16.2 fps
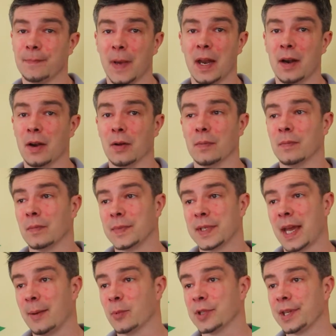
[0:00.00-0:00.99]
I don't know.
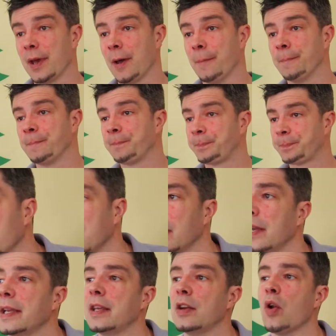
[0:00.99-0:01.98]
Time will tell.
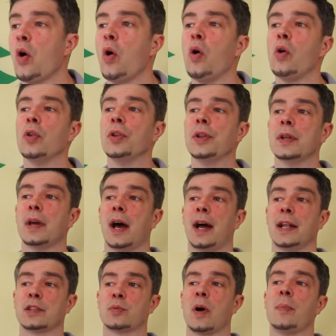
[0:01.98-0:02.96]
It can hold
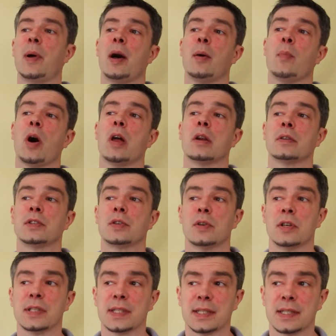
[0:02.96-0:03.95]
12-pound mono,
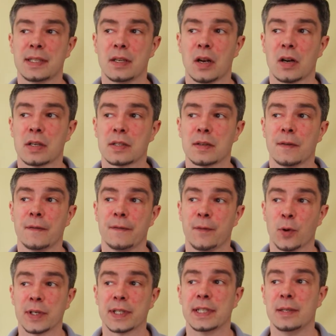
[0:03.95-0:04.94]
260 yards,
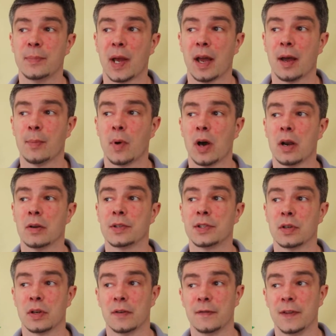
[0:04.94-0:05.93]
14-pound mono,
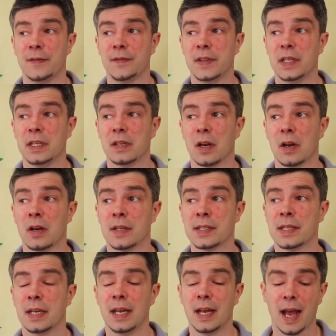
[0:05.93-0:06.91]
215
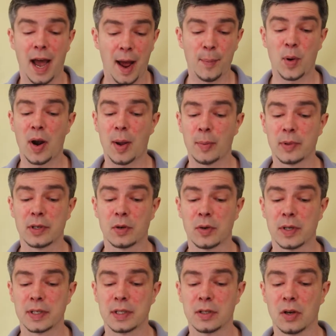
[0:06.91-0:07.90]
yards. I'm probably
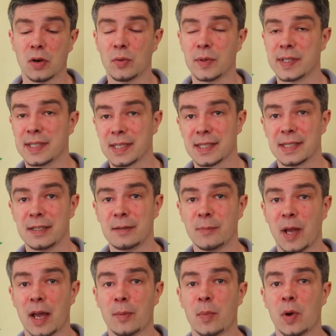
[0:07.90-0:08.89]
going to go with
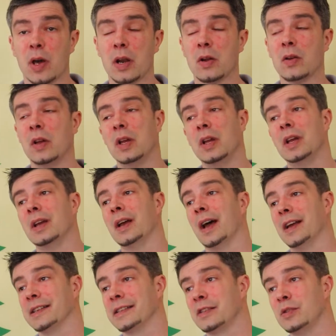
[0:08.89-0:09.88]
16-pound mono.
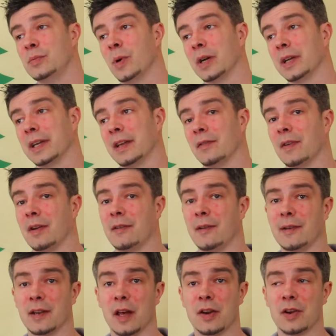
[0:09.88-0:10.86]
I assume I'll get right
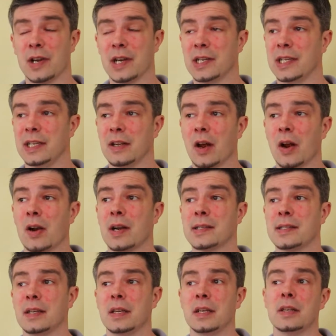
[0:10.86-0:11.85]
around 180
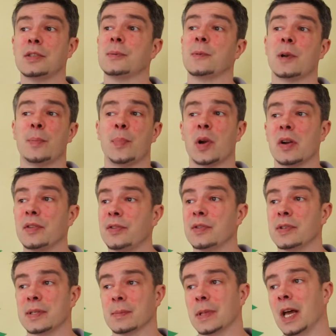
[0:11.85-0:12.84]
yards. So I'm going to burn
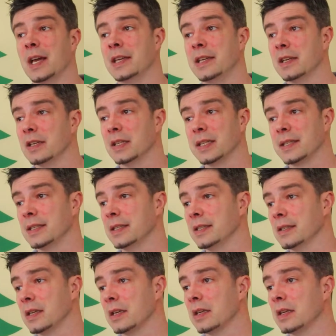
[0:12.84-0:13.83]
through some line here this season.